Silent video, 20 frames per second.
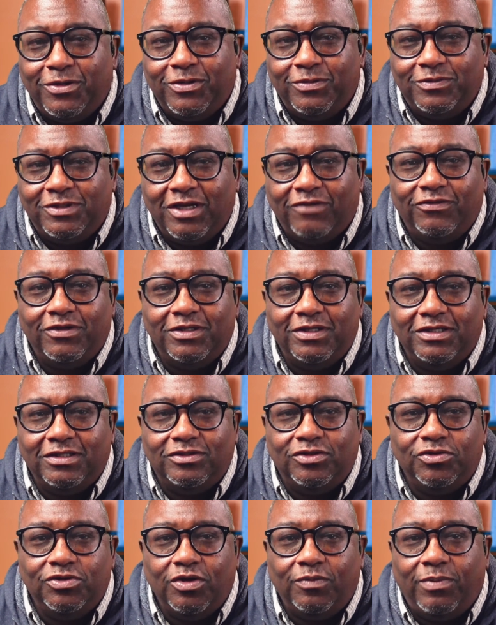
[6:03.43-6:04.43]
definitely
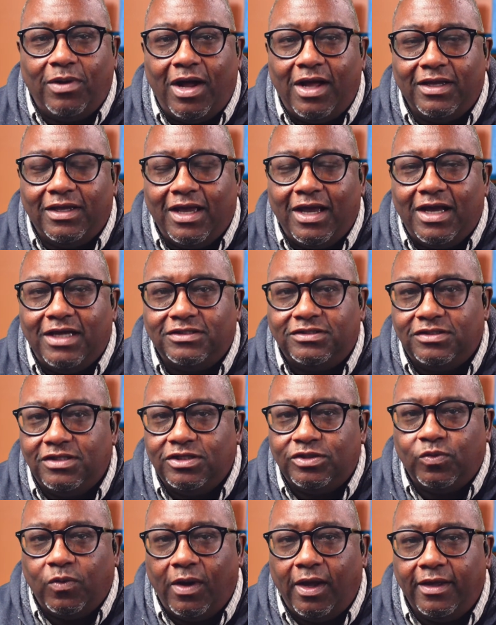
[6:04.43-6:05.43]
do your podcast
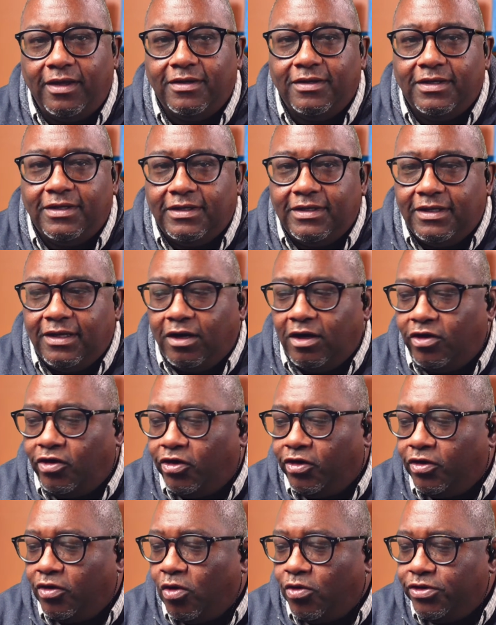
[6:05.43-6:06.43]
this way,
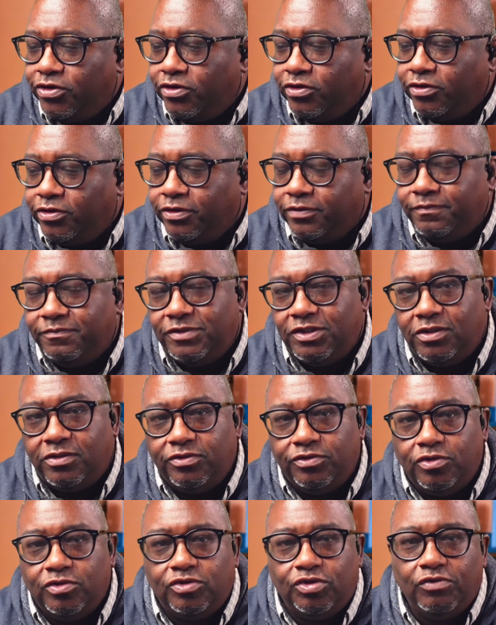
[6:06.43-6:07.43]
or your,
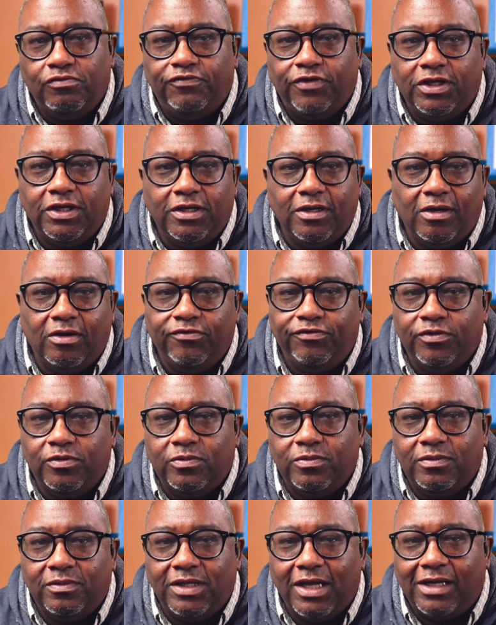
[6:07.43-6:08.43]
YouTube video if
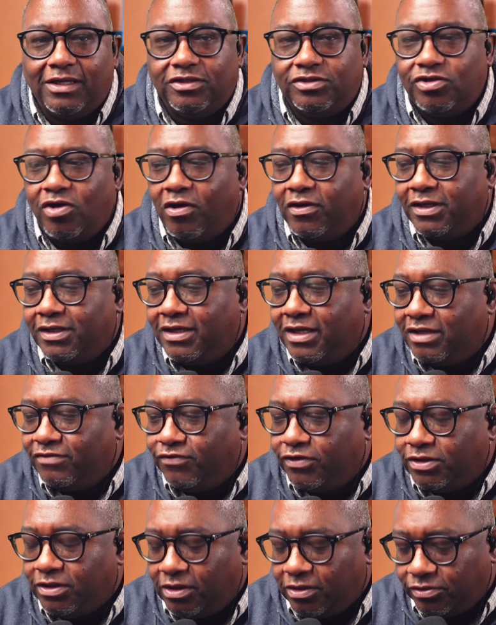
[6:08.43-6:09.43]
you got a talking head
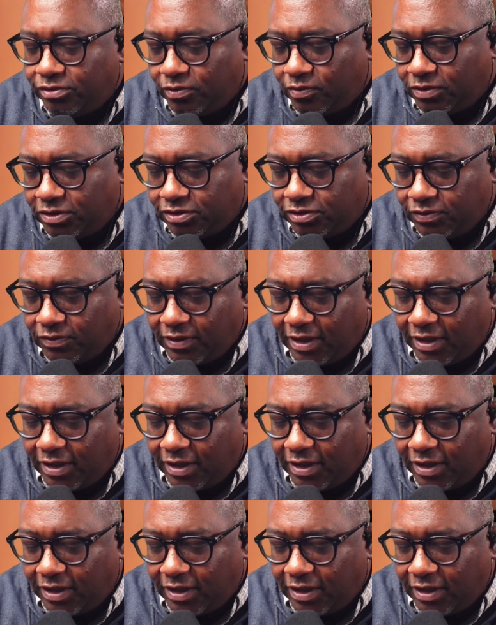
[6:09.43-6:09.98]
video and you want to do